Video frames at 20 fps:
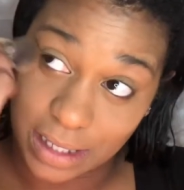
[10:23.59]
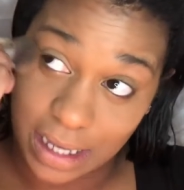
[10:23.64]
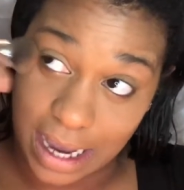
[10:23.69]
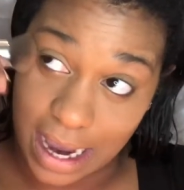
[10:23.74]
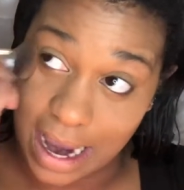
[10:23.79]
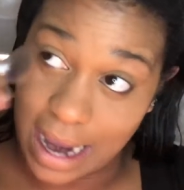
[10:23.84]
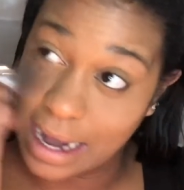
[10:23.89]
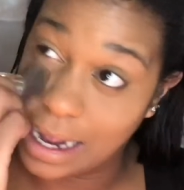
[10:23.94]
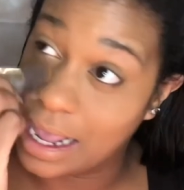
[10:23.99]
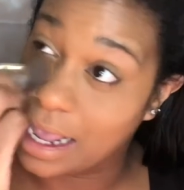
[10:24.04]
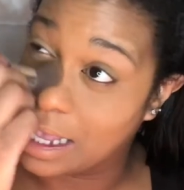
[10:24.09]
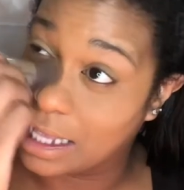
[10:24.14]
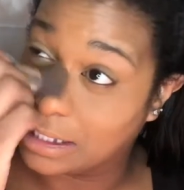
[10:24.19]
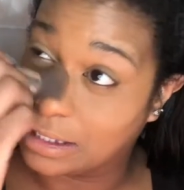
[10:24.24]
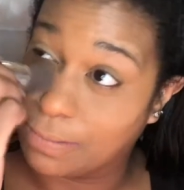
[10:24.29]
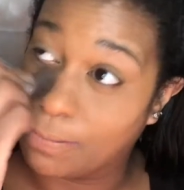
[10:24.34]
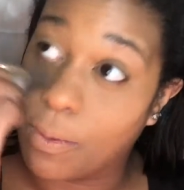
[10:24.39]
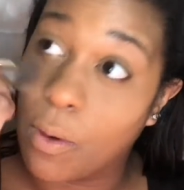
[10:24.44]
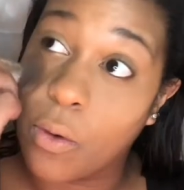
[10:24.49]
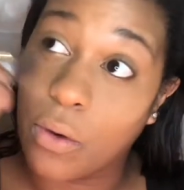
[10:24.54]
It is
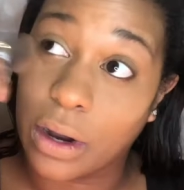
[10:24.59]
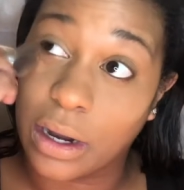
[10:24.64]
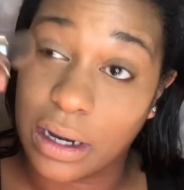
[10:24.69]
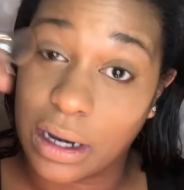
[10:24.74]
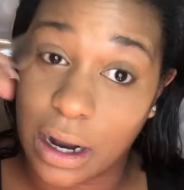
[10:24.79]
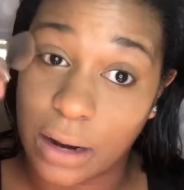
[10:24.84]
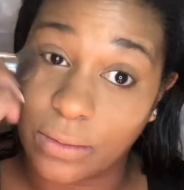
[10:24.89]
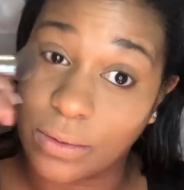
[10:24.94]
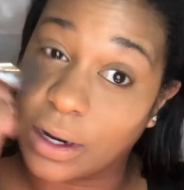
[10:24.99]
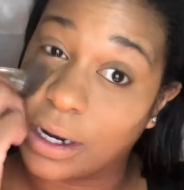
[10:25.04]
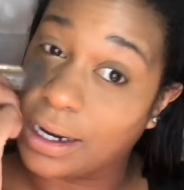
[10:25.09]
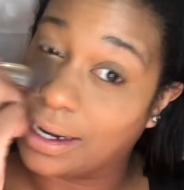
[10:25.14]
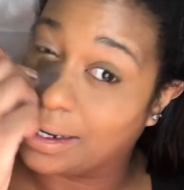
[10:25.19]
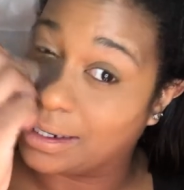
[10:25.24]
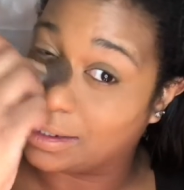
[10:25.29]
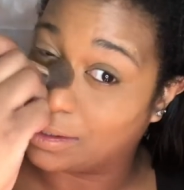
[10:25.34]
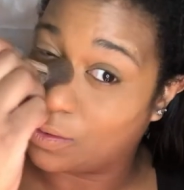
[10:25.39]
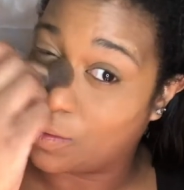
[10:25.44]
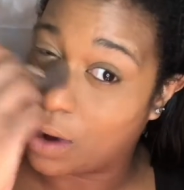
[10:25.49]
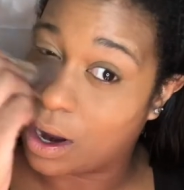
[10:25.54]
pouring down
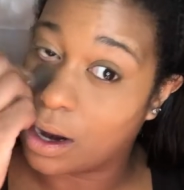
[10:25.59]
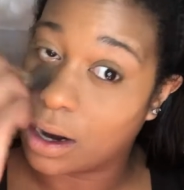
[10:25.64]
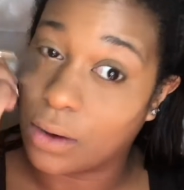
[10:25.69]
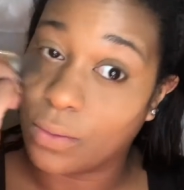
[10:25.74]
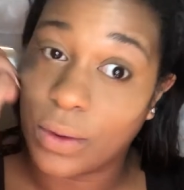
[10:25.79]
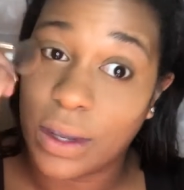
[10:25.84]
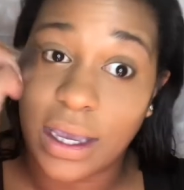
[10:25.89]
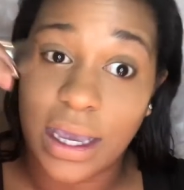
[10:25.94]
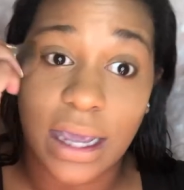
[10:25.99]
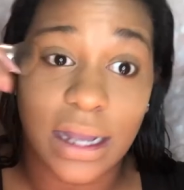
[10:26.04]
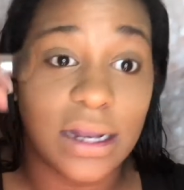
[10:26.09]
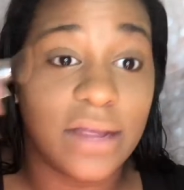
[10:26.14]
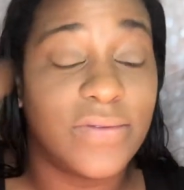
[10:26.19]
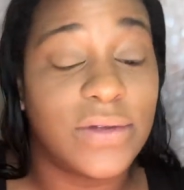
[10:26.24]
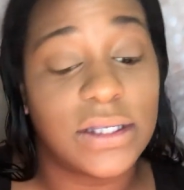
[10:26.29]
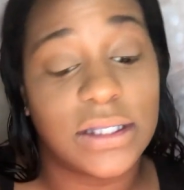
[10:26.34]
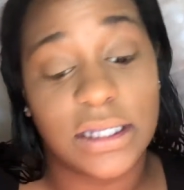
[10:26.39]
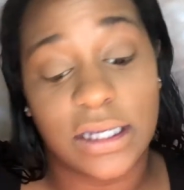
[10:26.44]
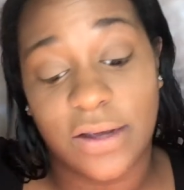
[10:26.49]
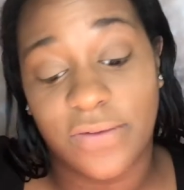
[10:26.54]
raining to where we can't
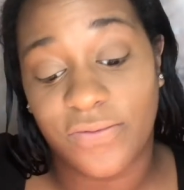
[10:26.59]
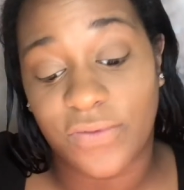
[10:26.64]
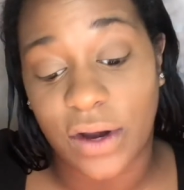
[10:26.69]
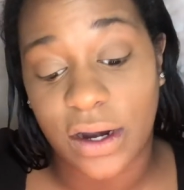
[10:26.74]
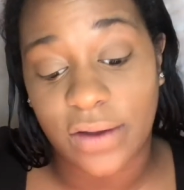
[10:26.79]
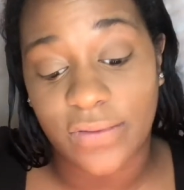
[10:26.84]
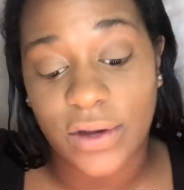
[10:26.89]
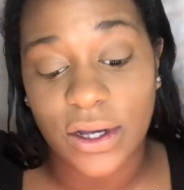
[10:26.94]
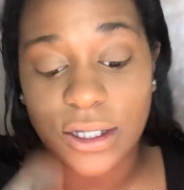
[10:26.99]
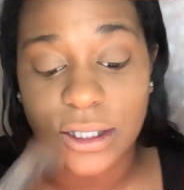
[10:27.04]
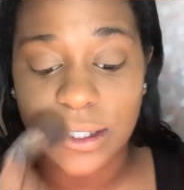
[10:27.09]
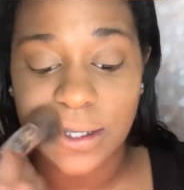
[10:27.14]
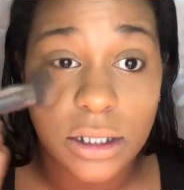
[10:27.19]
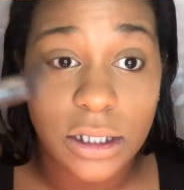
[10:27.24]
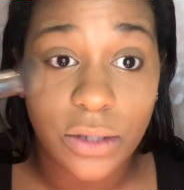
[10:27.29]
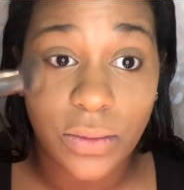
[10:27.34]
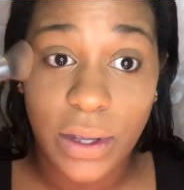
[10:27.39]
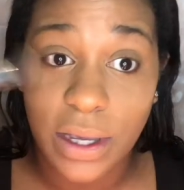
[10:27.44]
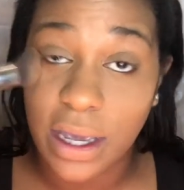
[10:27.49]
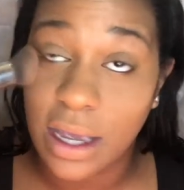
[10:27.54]
even see in front of us.
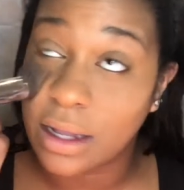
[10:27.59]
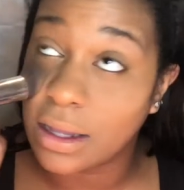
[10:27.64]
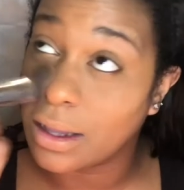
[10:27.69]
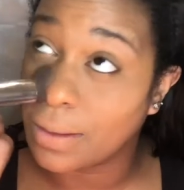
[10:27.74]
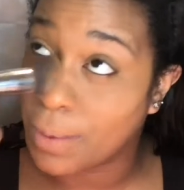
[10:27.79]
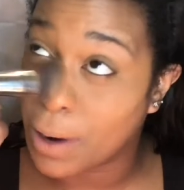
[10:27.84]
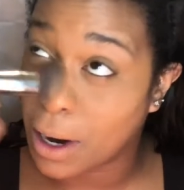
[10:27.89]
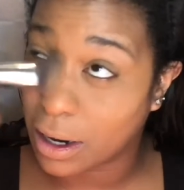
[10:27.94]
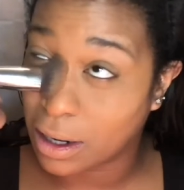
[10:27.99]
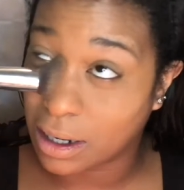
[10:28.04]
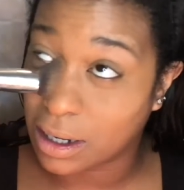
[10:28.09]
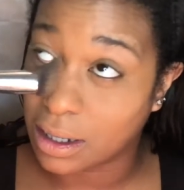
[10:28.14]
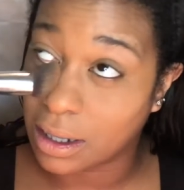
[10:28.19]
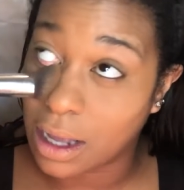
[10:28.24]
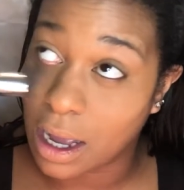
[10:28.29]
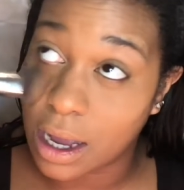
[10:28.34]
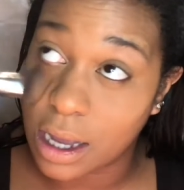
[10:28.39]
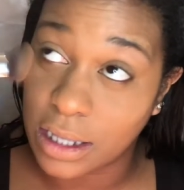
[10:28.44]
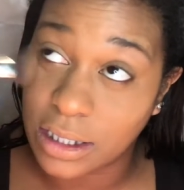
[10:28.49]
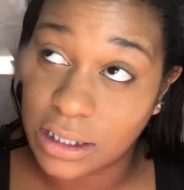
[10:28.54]
So we get in the parking
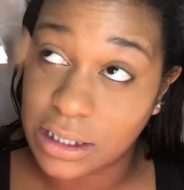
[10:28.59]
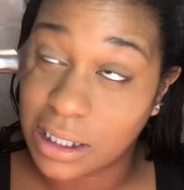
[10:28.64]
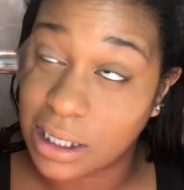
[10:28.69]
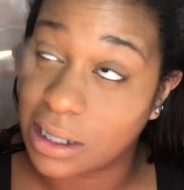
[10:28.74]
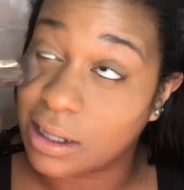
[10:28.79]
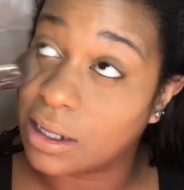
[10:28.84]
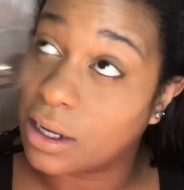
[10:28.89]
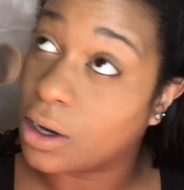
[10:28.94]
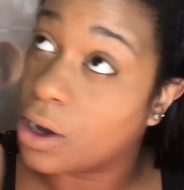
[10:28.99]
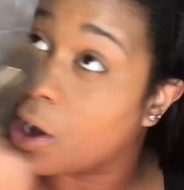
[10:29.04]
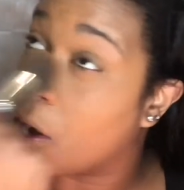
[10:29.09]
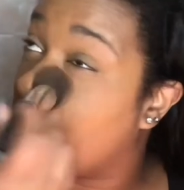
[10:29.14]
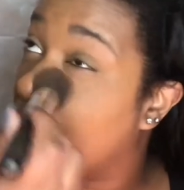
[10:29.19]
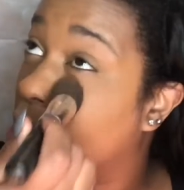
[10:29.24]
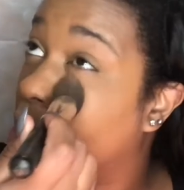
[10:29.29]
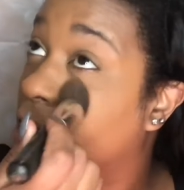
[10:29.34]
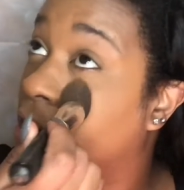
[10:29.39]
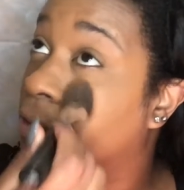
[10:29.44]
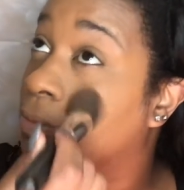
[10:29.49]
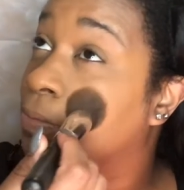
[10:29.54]
lot and sit in the
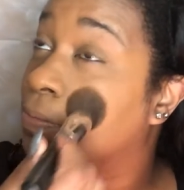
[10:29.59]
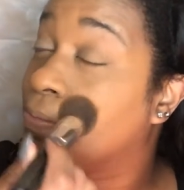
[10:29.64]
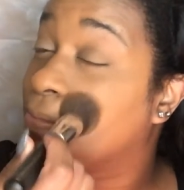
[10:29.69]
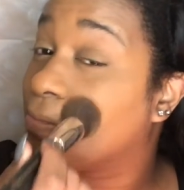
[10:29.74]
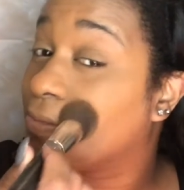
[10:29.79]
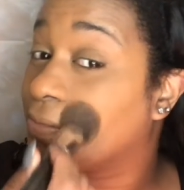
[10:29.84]
car